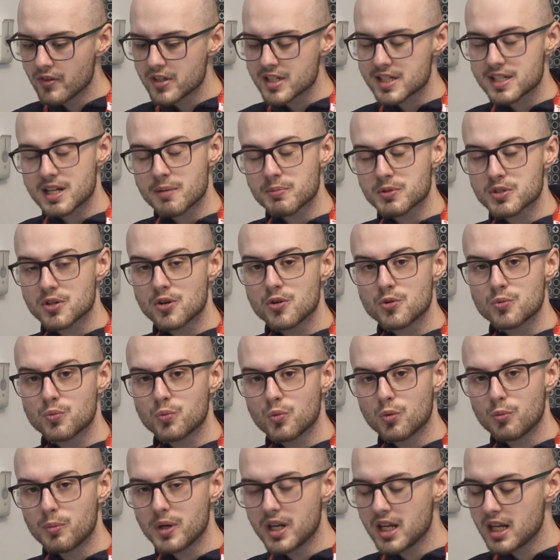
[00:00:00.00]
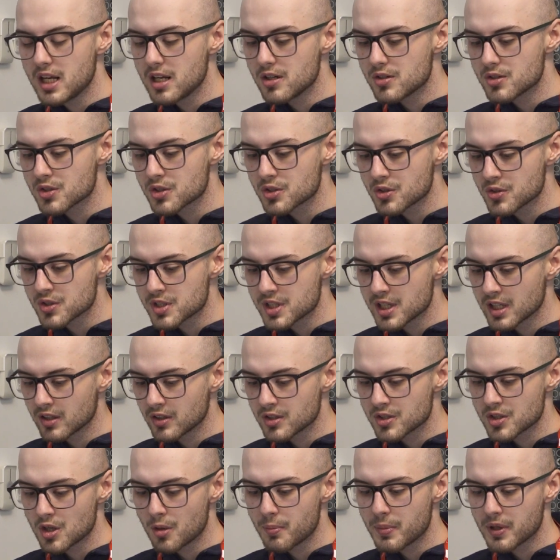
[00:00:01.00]
On this episode, we'll be
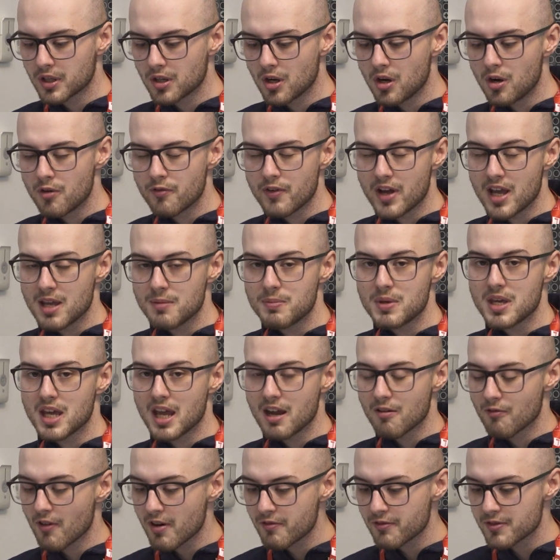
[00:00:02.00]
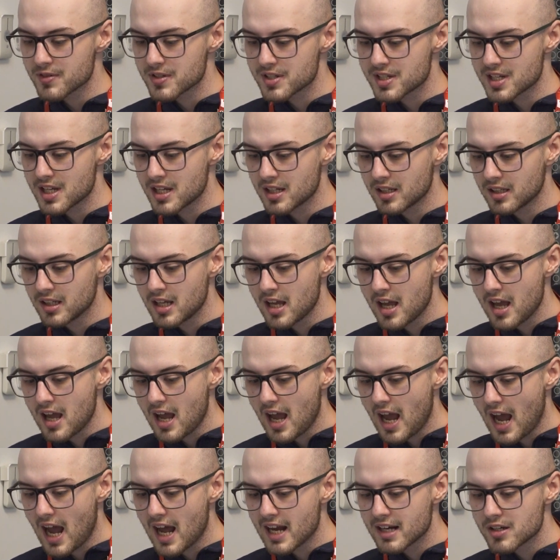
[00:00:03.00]
discussing the topic of APA referencing
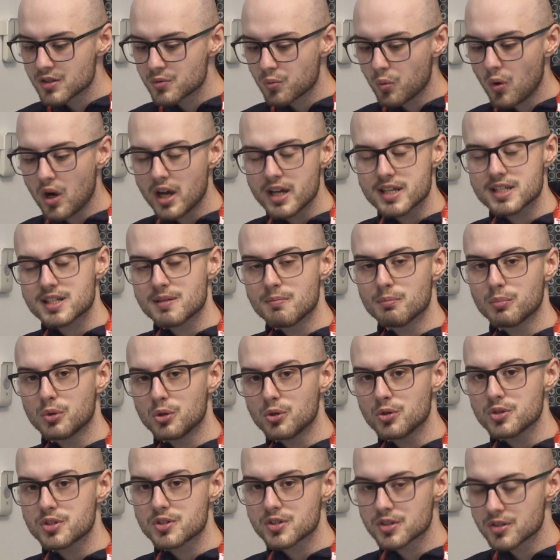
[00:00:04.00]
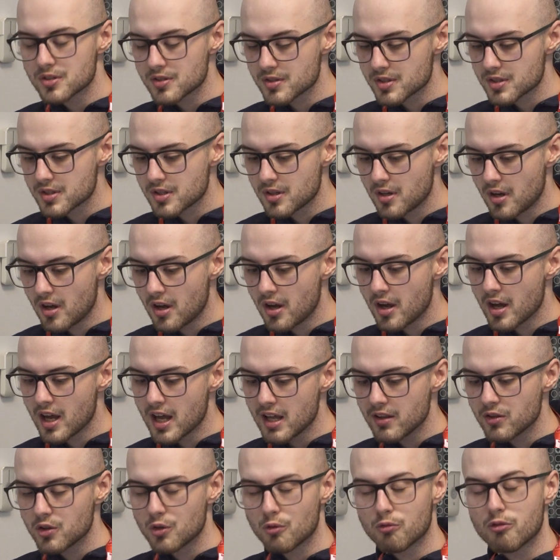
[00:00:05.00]
and why it's important
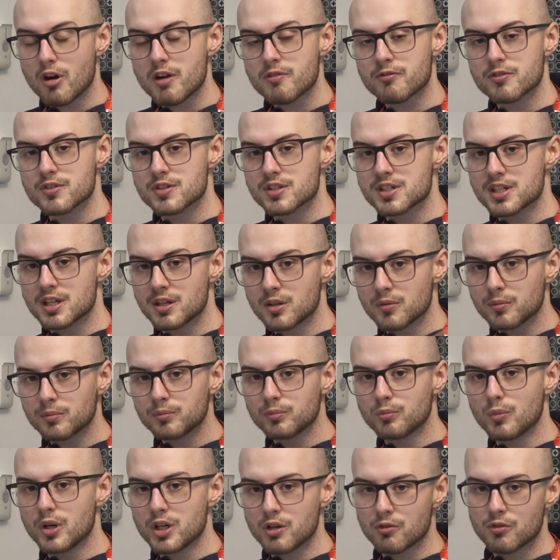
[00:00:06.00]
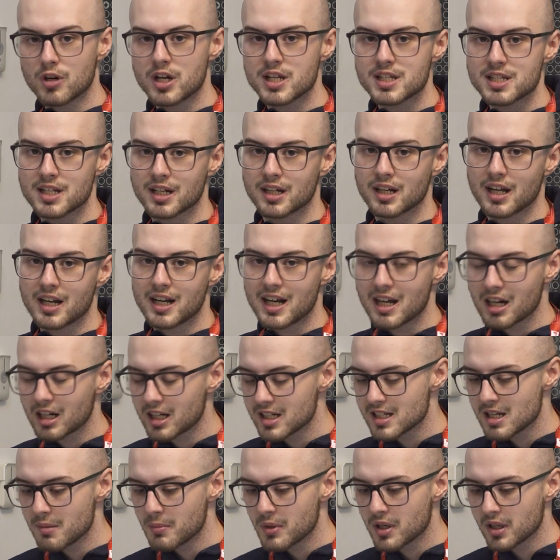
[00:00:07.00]
in your referencing when you're writing an
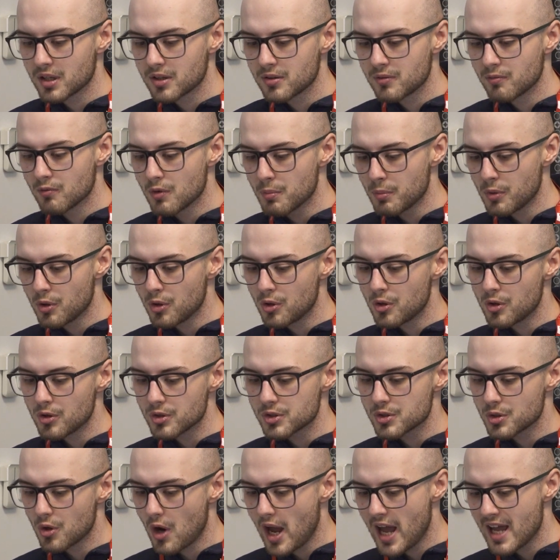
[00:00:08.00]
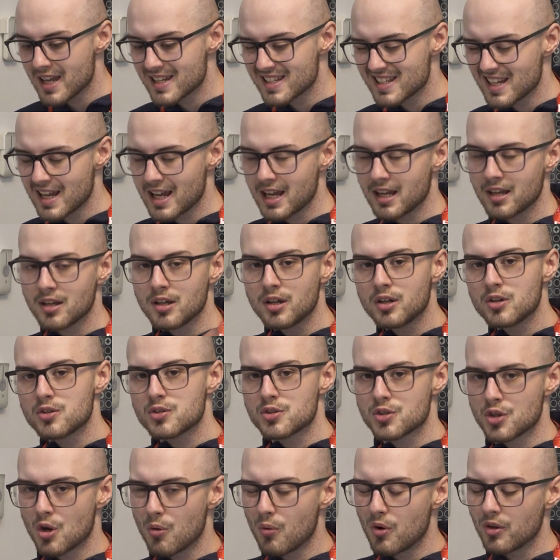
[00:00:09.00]
academic report, essay,
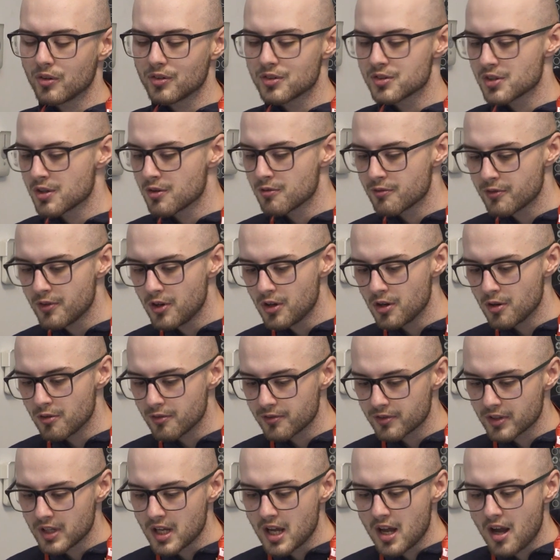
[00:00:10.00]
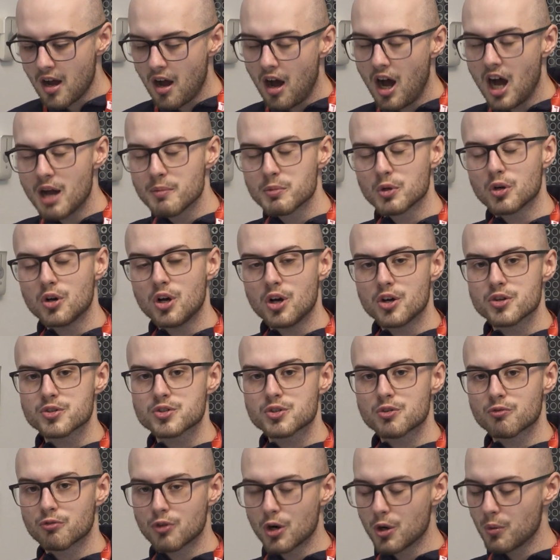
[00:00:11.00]
so on and so forth. I'm your
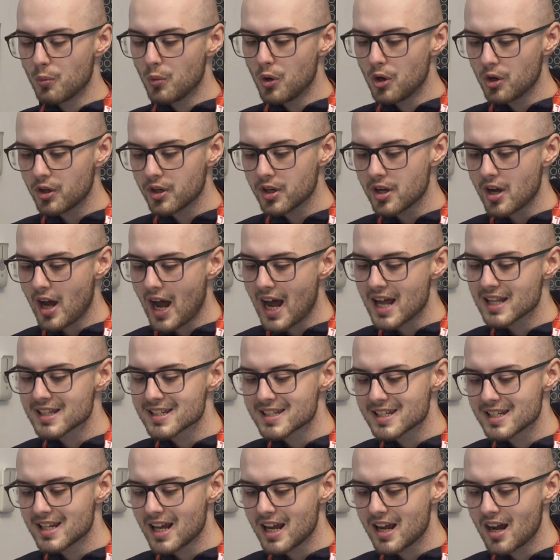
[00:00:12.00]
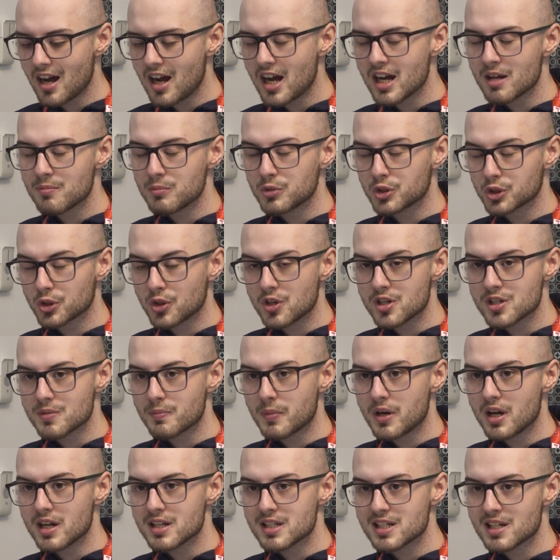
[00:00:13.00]
host, Rowan Walker, and today I am
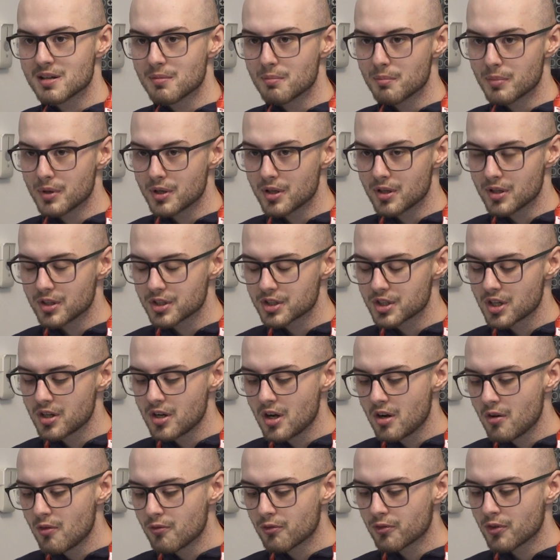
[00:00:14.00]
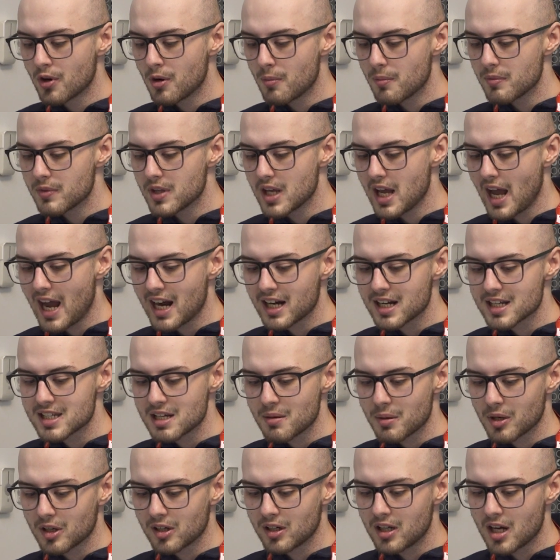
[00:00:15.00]
joined by Tim Birch from the
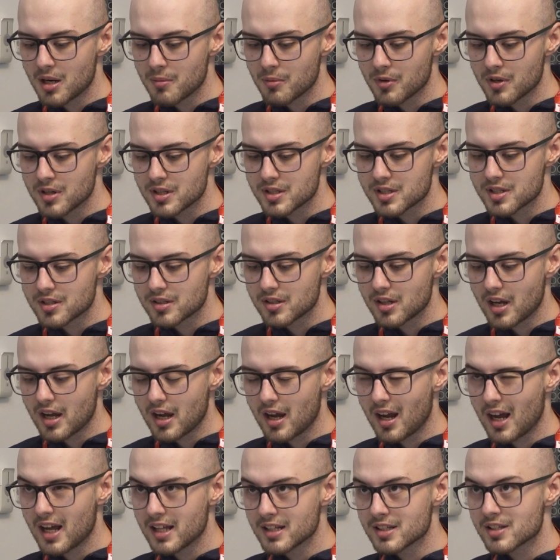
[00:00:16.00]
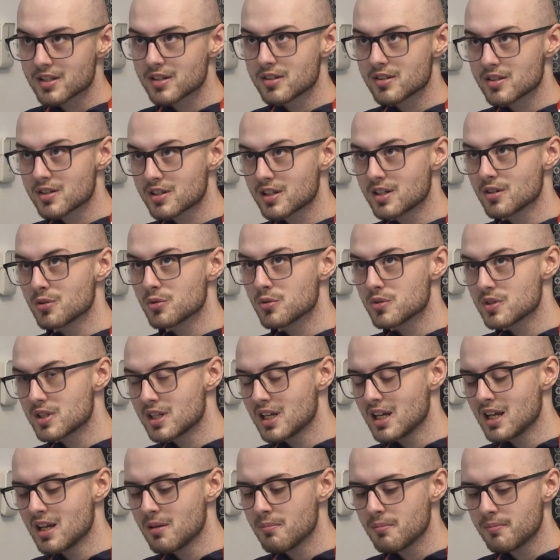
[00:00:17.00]
Academic Libraries and
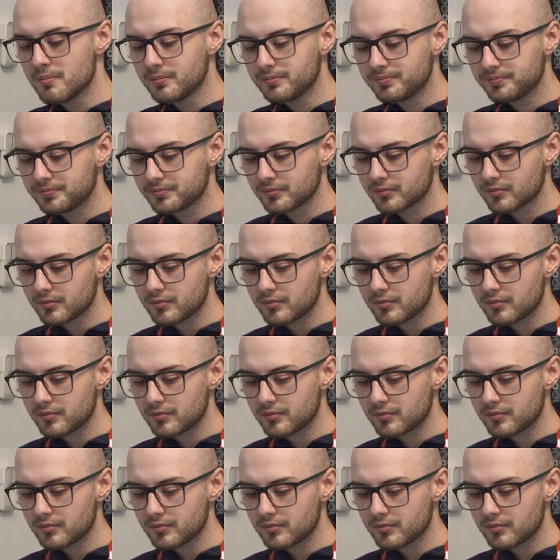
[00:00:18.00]
Skills team.